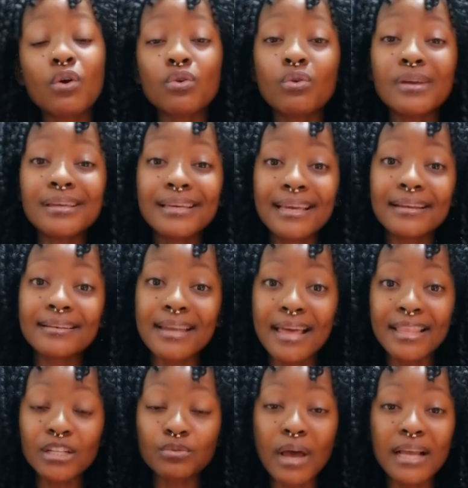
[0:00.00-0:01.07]
a
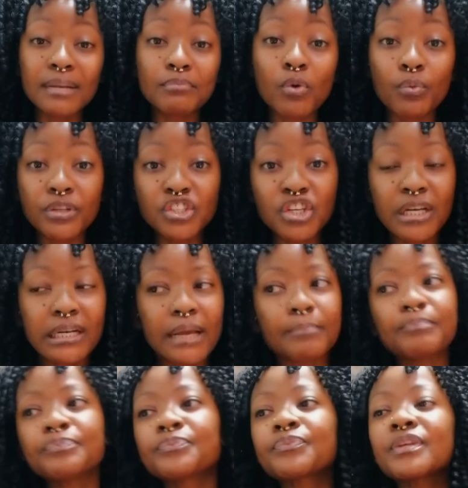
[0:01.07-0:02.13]
that's why I'm
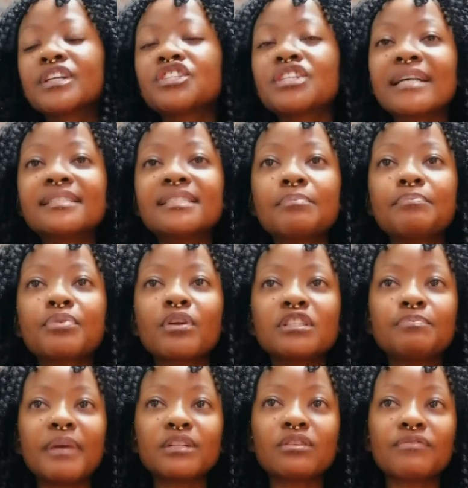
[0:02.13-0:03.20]
wheelchairing just the
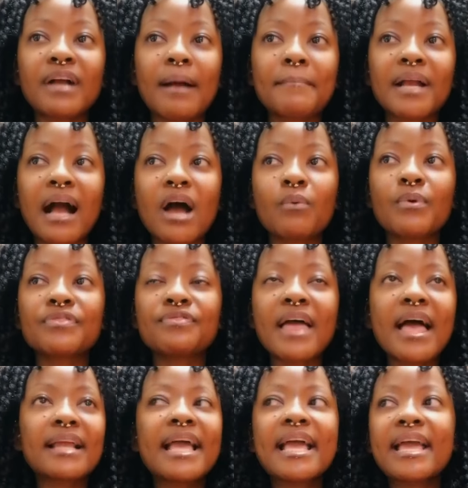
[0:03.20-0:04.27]
prospect of coming out with
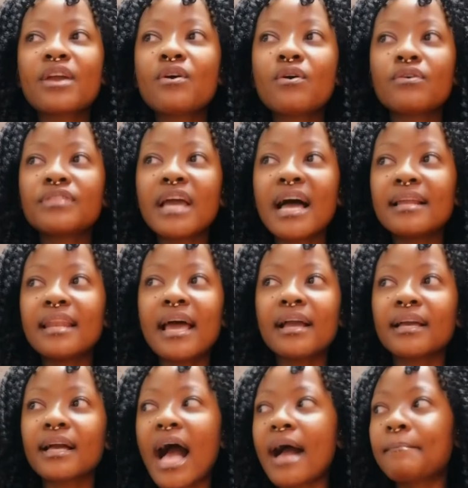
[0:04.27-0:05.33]
that yo they are
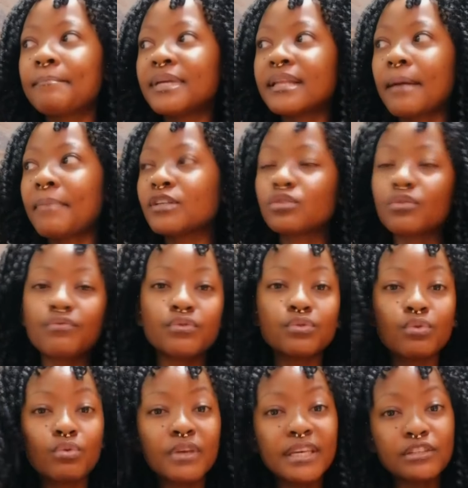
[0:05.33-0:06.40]
like mina bazofuna
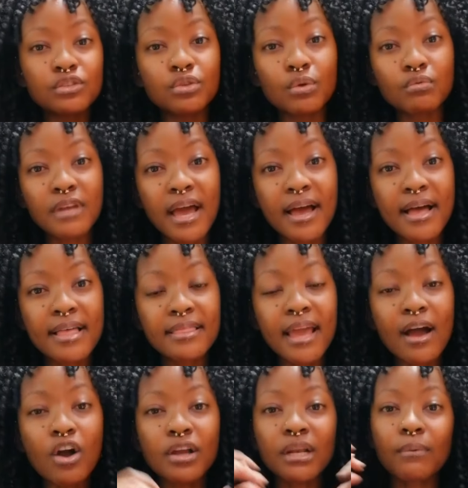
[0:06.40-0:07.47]
ukungistona they
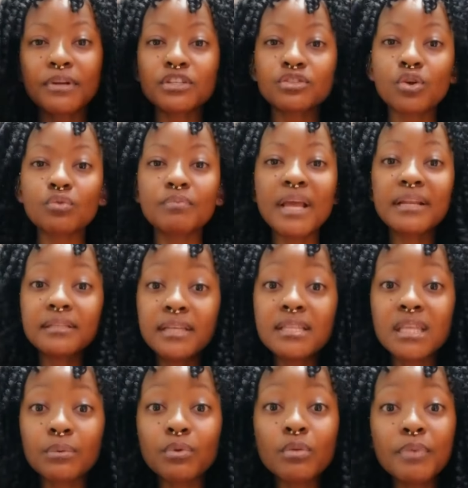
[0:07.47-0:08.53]
are gonna want to stone me and indeed
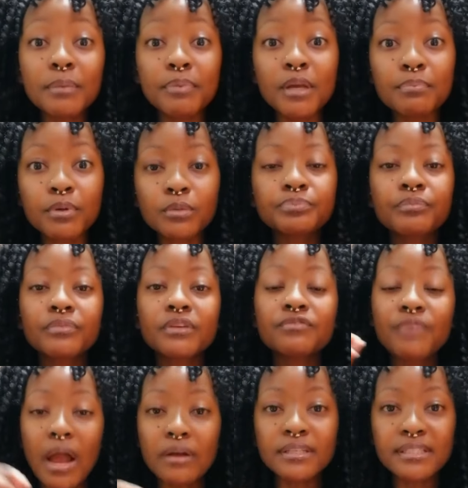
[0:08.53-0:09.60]
there will be people
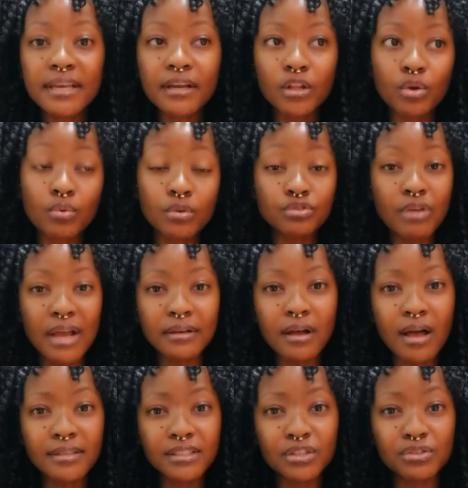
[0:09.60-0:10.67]
pharisaical who will try to
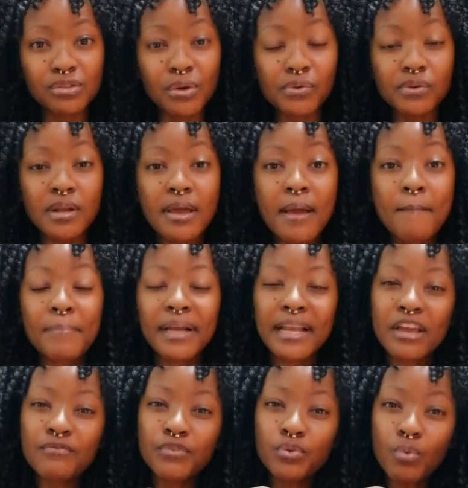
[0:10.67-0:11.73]
cast a stone but
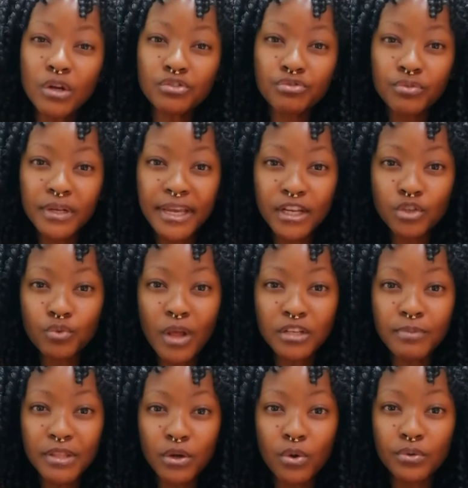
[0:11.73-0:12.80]
if you are truly indwelt
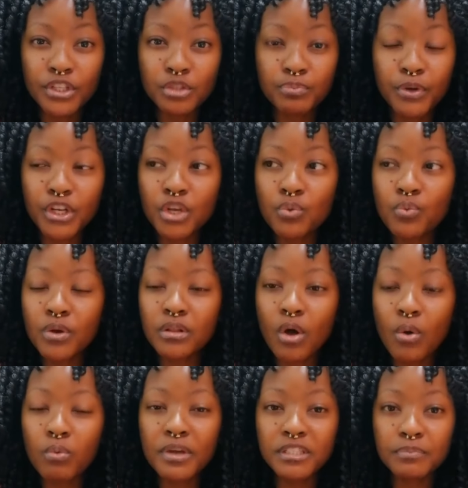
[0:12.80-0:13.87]
by the holy spirit you will
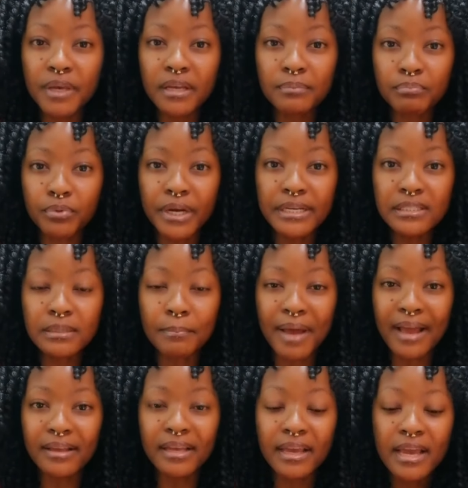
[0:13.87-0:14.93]
always be embraced
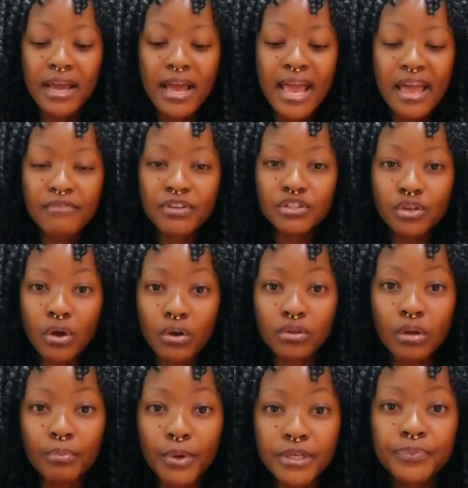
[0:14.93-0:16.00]
by heaven's
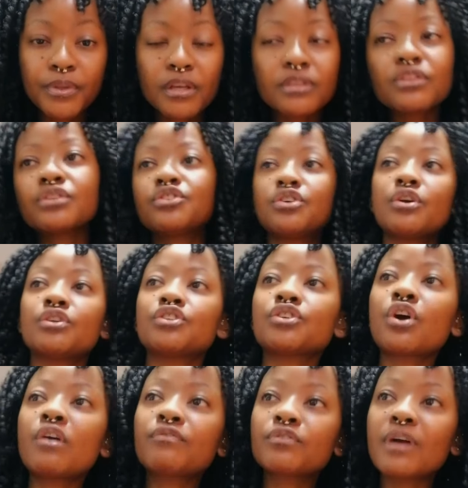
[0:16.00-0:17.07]
conglomerate the church
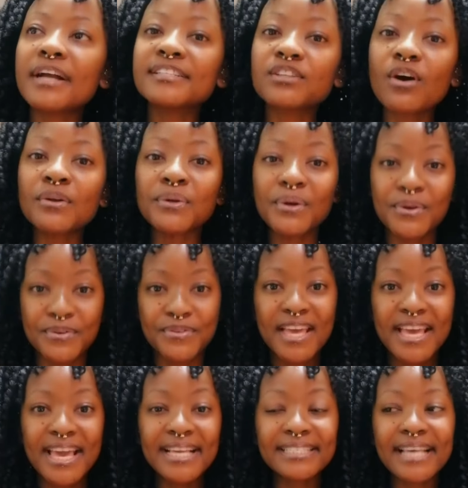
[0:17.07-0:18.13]
of christ on earth
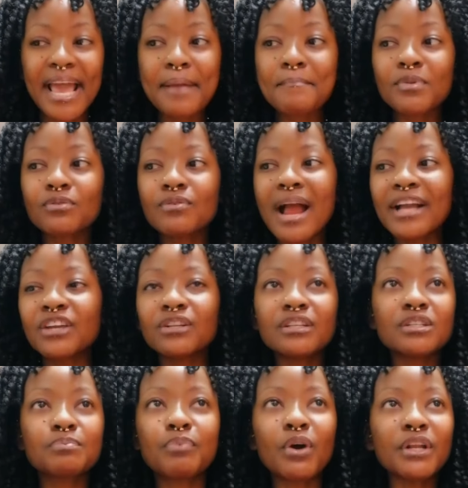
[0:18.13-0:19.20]
is a
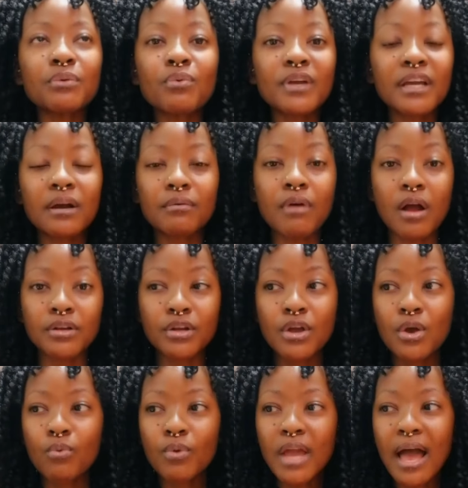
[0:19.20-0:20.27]
miraculous body walking around
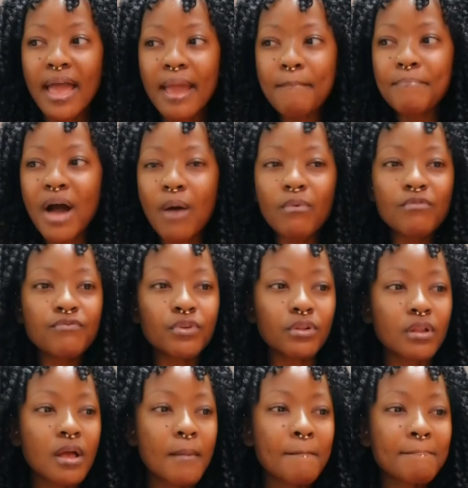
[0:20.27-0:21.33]
we are a
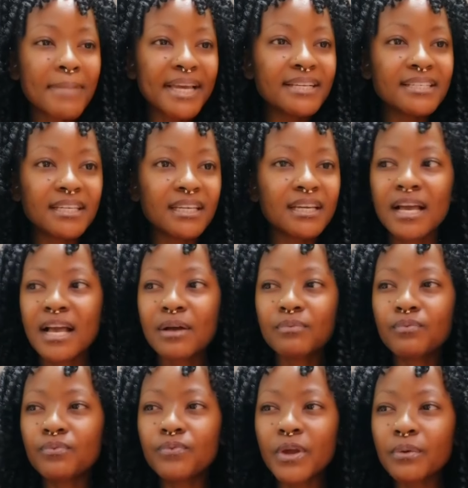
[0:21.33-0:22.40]
powerful, mighty,
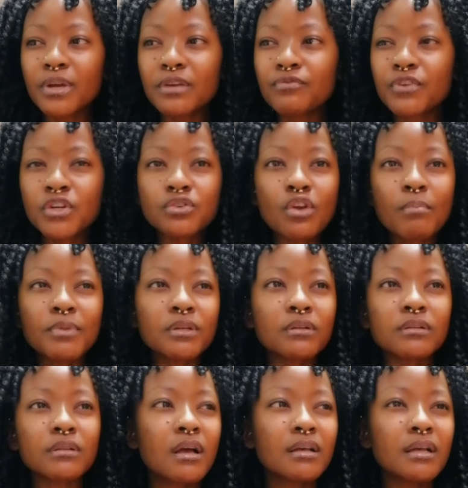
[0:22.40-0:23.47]
very
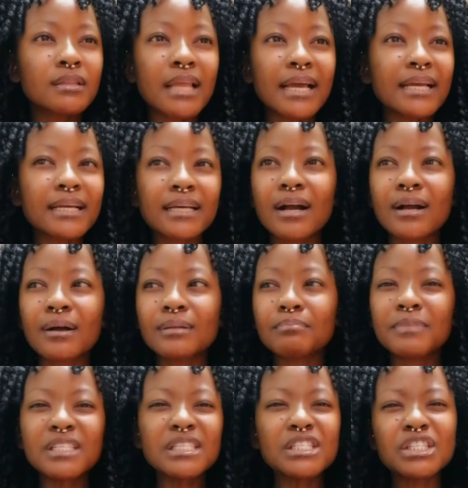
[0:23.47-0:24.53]
phenomenal, like
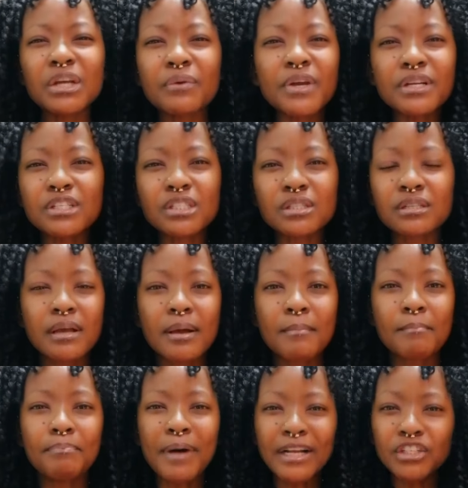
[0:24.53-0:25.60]
mysterious
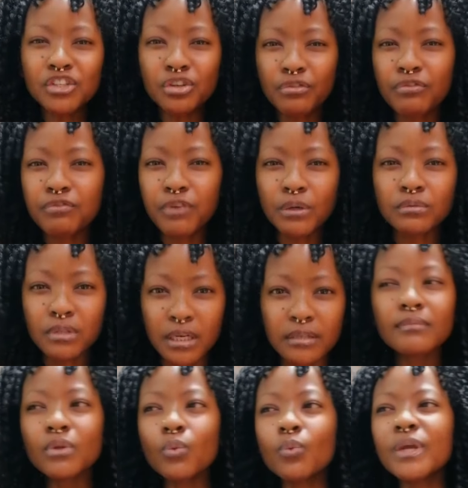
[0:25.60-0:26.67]
bunch of folk
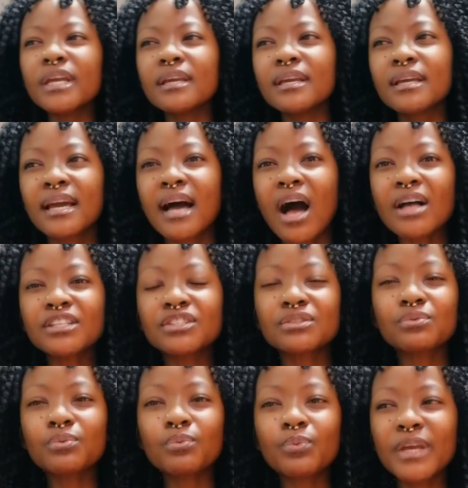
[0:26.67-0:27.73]
we are
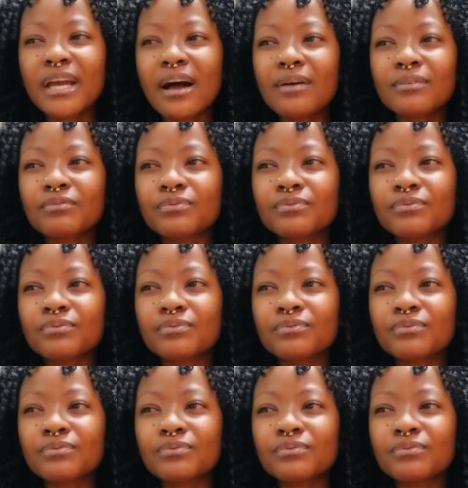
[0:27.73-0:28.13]
we are